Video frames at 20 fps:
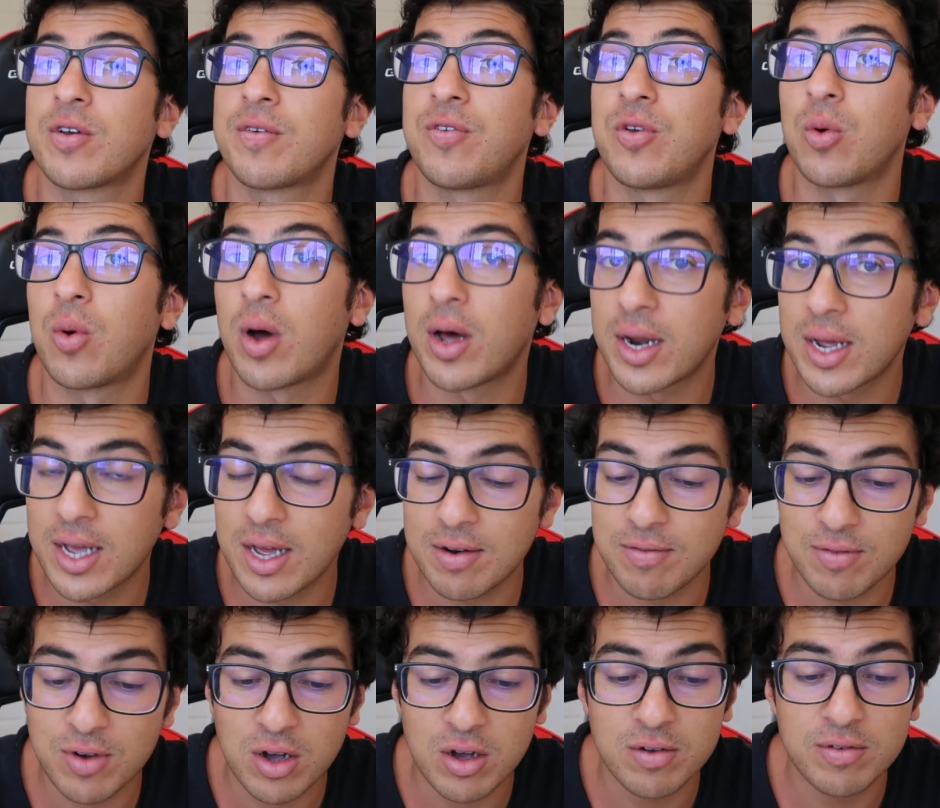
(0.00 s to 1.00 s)
So if you want to get
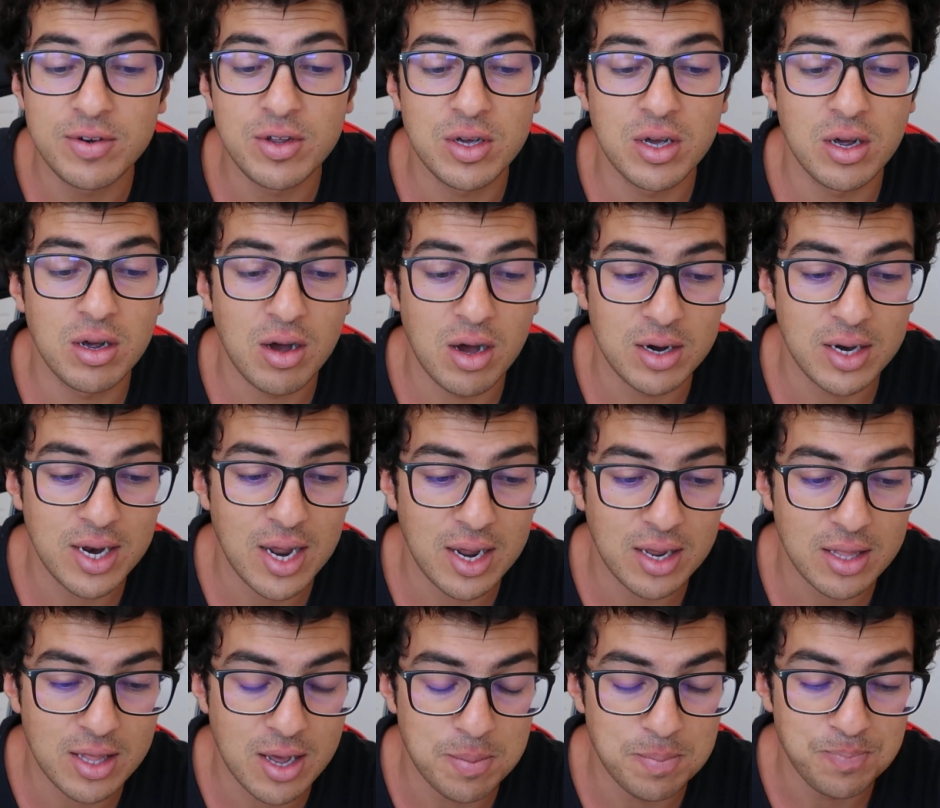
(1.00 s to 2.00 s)
involved, you can
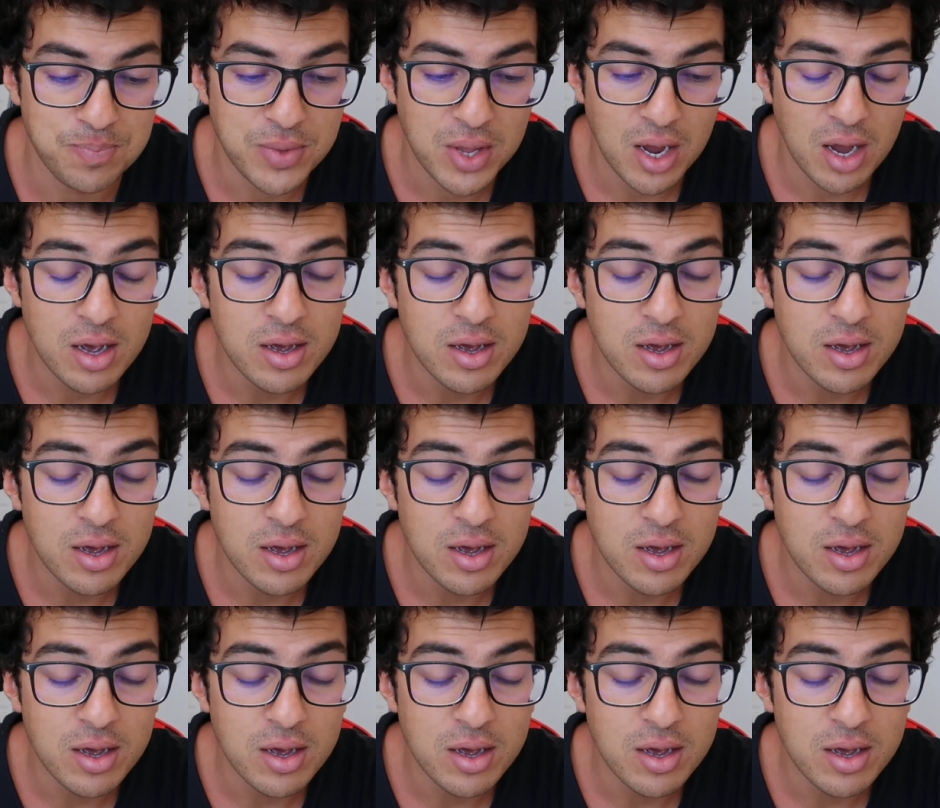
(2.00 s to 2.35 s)
contact them.